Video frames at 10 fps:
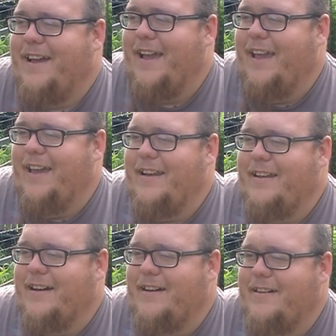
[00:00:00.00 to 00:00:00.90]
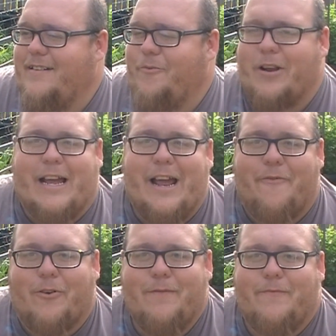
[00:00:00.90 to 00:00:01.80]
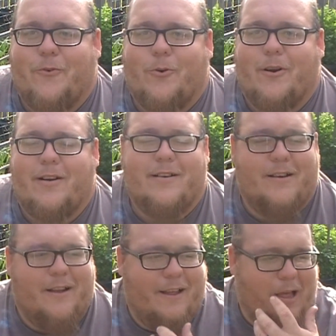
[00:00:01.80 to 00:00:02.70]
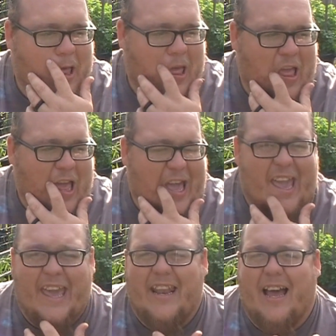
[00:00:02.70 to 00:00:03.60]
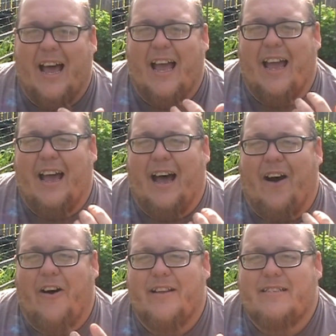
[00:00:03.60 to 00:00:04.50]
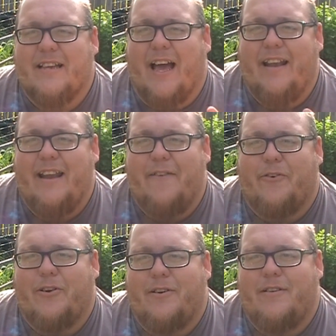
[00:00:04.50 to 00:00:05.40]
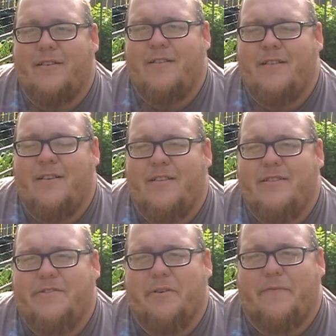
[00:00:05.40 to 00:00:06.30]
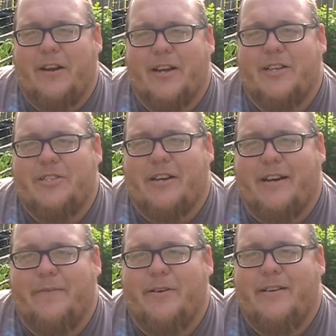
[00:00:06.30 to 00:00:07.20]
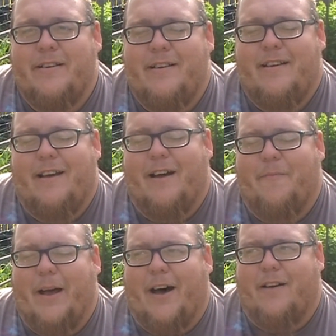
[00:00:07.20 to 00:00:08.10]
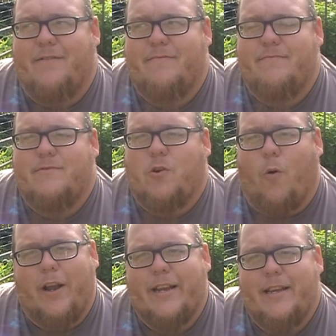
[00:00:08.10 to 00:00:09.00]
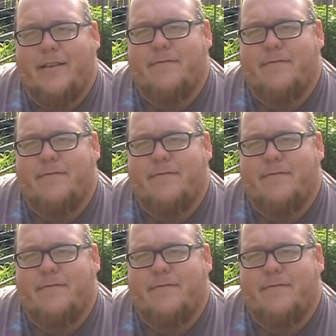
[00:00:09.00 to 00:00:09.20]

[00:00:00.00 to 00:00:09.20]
and what I have room for. And I honestly, I never do a very good job about quantity.